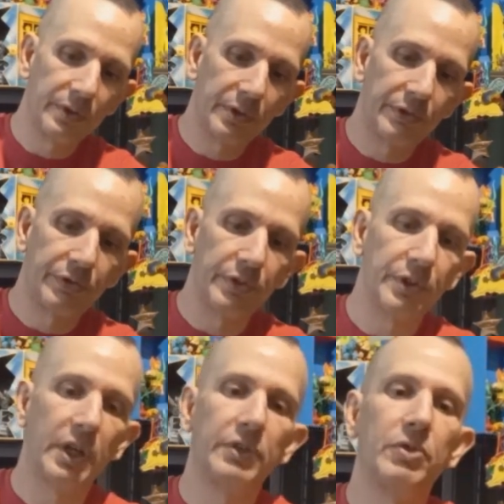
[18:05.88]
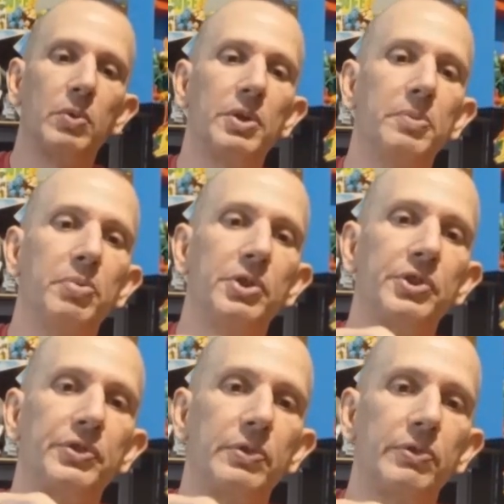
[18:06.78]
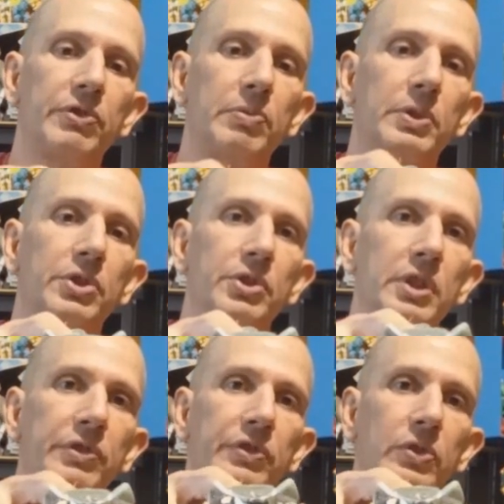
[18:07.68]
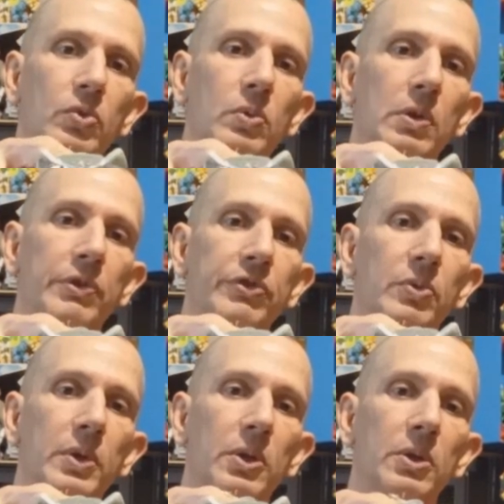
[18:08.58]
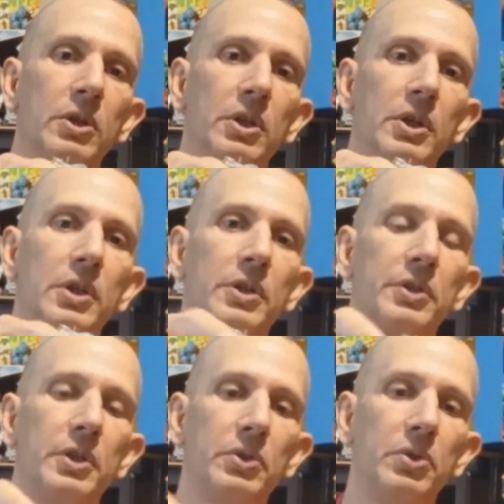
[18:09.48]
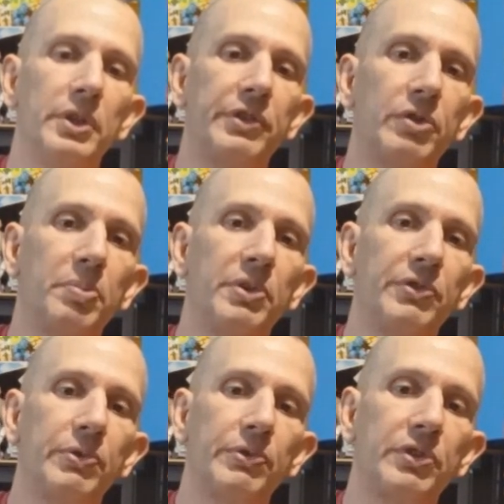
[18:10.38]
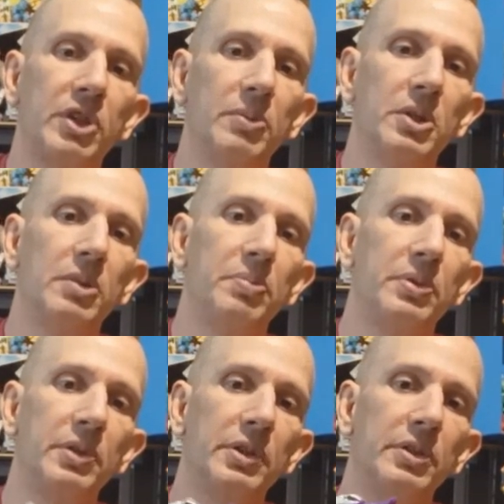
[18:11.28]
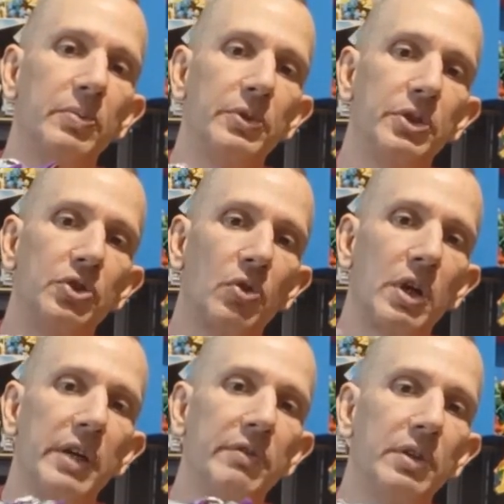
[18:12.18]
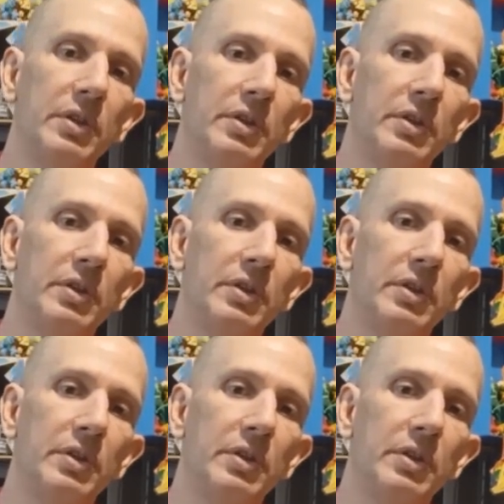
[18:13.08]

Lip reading: Let's see, yeah, to where you push this little switch and that still works, to where the little laser pistols come up, and then when you drive it,